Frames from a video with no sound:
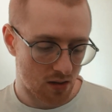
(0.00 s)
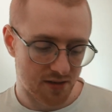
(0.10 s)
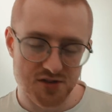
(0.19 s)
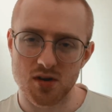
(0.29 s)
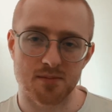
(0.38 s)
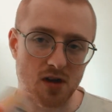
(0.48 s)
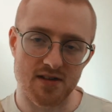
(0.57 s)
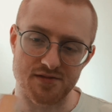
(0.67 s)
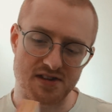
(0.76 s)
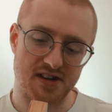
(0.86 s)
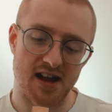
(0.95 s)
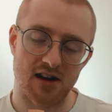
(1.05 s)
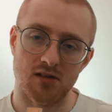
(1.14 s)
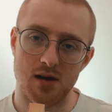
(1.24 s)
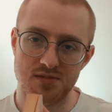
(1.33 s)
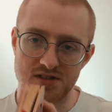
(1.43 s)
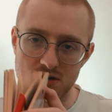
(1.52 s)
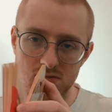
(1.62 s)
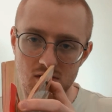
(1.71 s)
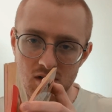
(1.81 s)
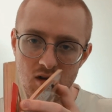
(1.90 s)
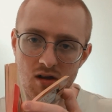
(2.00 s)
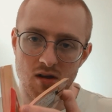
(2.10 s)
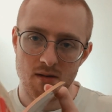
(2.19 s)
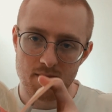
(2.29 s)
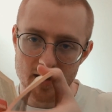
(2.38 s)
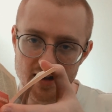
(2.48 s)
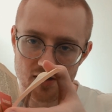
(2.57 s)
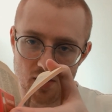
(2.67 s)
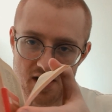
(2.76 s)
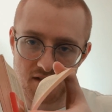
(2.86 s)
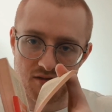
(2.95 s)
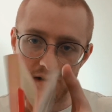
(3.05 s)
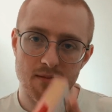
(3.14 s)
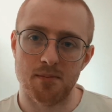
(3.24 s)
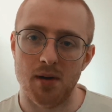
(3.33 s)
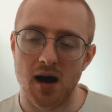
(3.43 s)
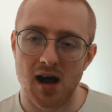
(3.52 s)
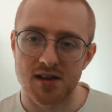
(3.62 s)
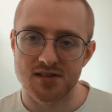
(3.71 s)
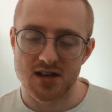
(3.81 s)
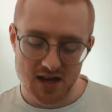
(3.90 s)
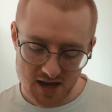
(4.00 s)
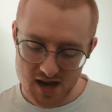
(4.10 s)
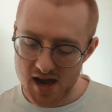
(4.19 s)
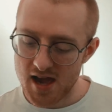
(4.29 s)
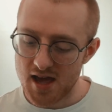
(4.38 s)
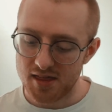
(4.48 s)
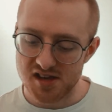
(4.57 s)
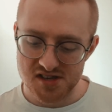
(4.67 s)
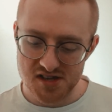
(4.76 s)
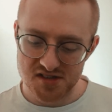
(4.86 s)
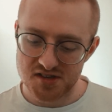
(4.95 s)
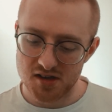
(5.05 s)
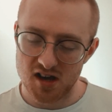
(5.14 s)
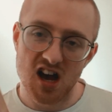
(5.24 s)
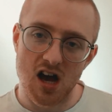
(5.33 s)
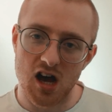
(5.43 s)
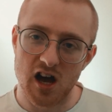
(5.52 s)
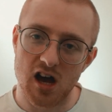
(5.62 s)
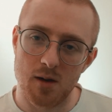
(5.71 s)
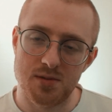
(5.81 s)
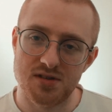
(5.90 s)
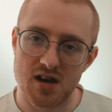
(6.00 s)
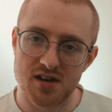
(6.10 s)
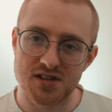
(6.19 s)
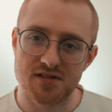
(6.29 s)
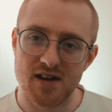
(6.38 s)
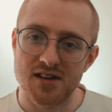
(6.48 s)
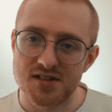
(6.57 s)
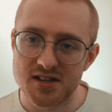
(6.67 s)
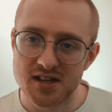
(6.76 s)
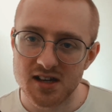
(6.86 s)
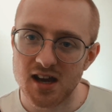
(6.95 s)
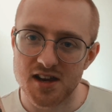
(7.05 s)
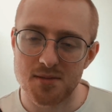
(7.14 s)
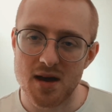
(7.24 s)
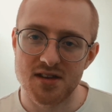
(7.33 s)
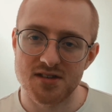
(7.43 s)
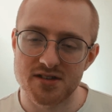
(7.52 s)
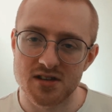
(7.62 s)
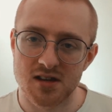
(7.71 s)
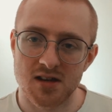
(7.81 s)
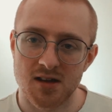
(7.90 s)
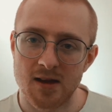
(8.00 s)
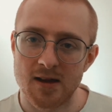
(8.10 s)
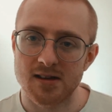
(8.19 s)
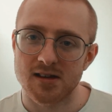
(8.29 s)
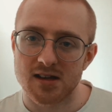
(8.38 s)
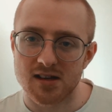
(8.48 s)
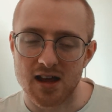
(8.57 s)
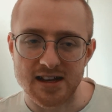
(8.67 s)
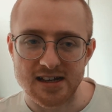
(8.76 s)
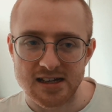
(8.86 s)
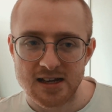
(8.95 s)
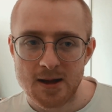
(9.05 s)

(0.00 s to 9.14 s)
This one I'm currently reading now. I'm still barely the way into it, but this is absurdist fantasy at its best. Like,